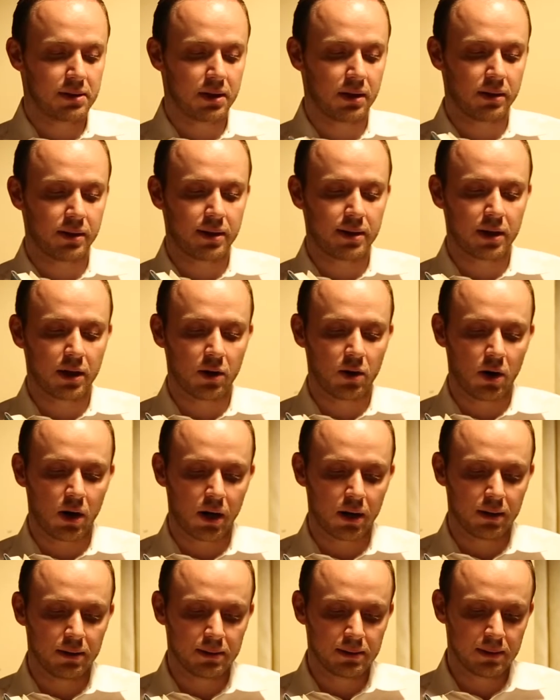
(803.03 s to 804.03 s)
he let a
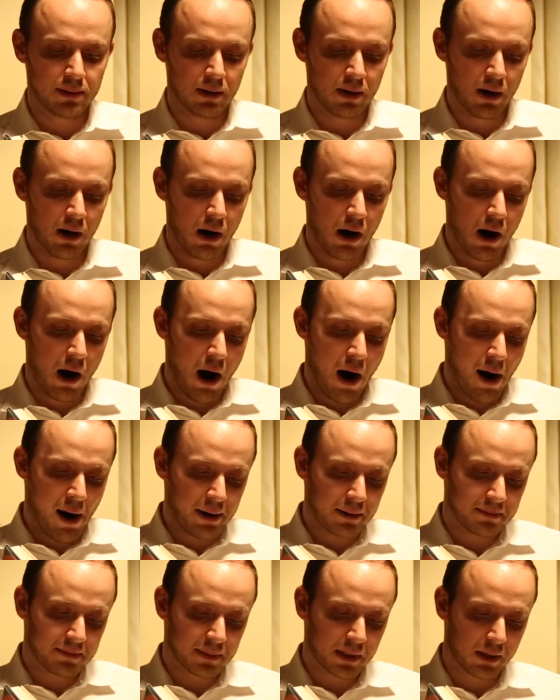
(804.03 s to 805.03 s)
yawn
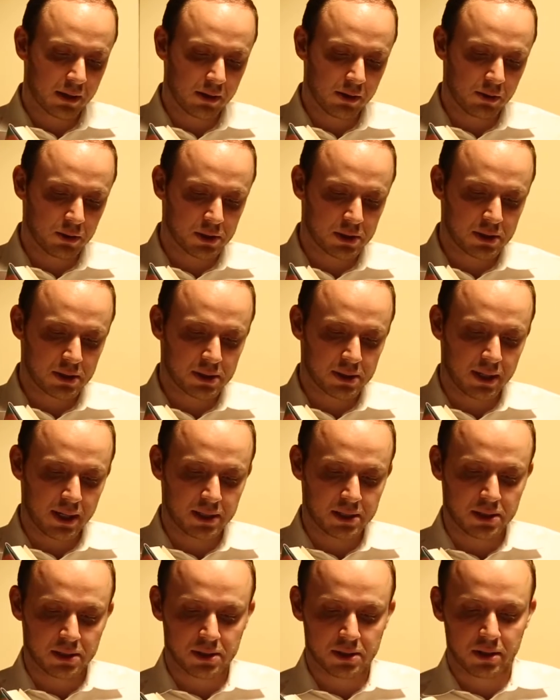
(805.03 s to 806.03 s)
and closed his
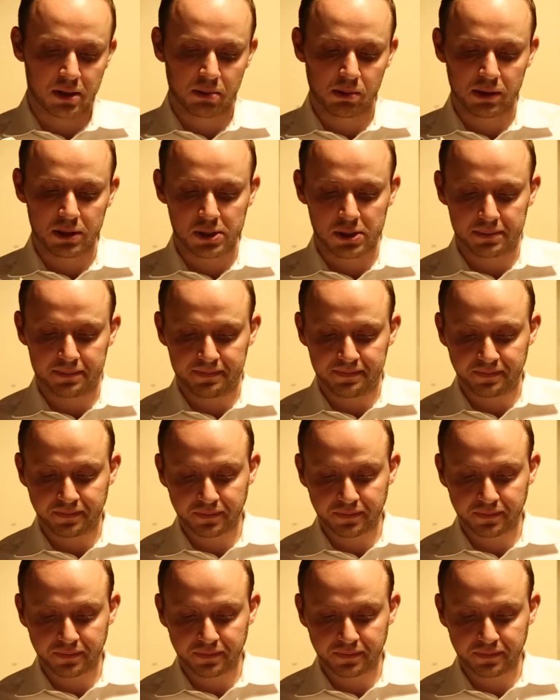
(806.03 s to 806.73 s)
eyes in sunny bliss.